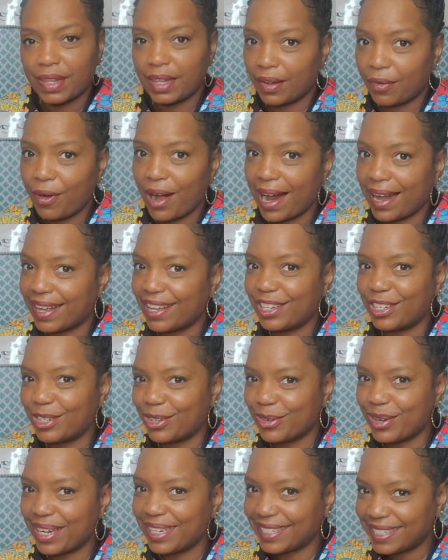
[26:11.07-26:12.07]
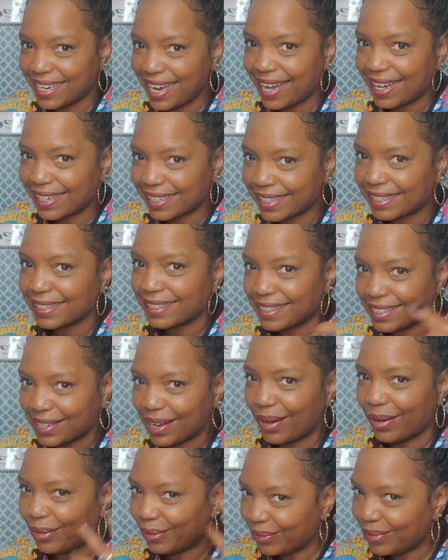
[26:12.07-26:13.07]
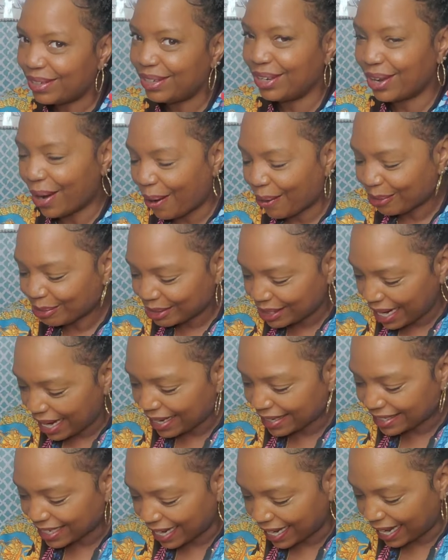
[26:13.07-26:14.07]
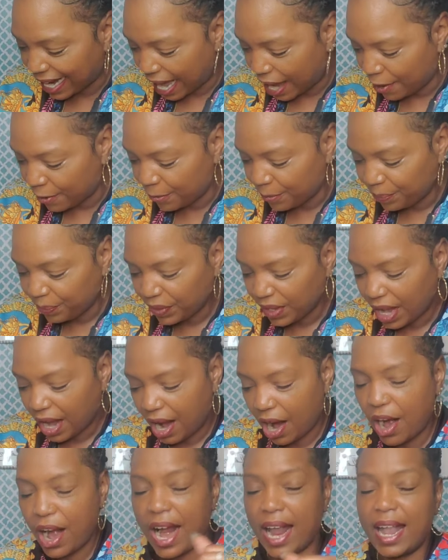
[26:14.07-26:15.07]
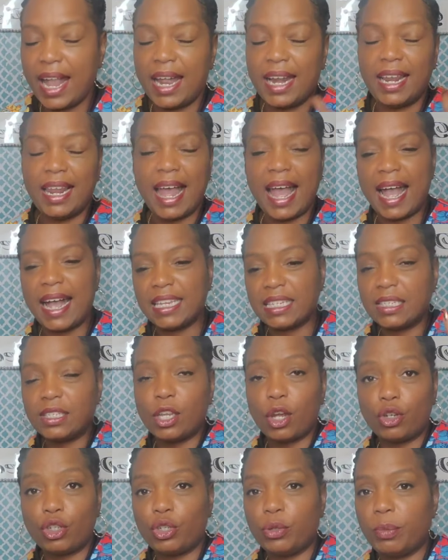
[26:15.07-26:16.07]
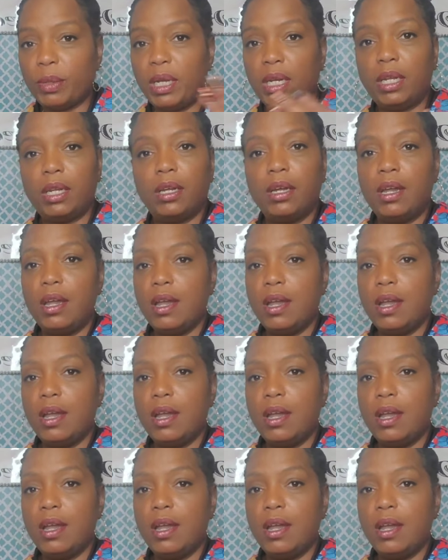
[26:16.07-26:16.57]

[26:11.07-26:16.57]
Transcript: Right, because you ain't checked. So, check it out. All right, and last, social media.